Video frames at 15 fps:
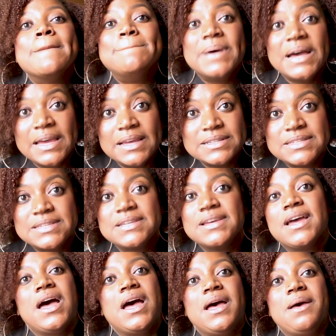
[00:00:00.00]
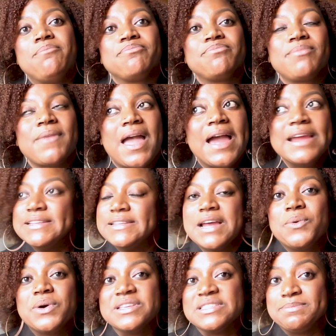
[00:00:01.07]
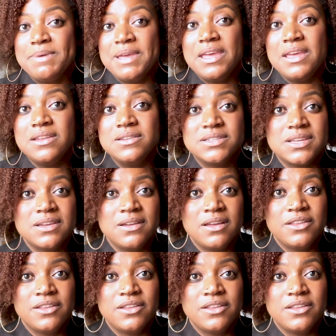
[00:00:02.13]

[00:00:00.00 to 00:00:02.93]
But I did not want to spend